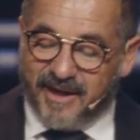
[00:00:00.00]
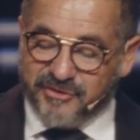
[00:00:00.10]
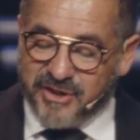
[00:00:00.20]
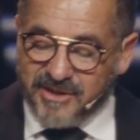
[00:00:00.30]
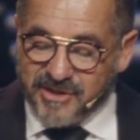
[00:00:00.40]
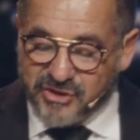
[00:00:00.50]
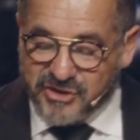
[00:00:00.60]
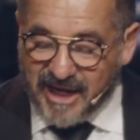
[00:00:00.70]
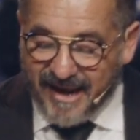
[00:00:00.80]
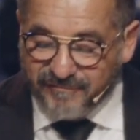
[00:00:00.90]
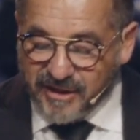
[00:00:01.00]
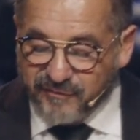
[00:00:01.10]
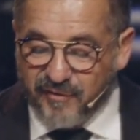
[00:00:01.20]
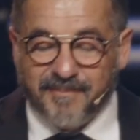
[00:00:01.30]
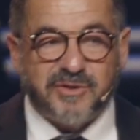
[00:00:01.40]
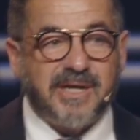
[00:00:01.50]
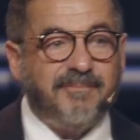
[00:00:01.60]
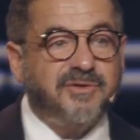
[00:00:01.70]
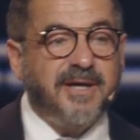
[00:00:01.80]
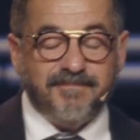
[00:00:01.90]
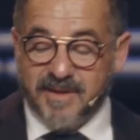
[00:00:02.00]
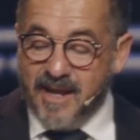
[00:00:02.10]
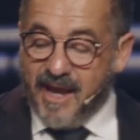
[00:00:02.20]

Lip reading: Jesus saved us from something,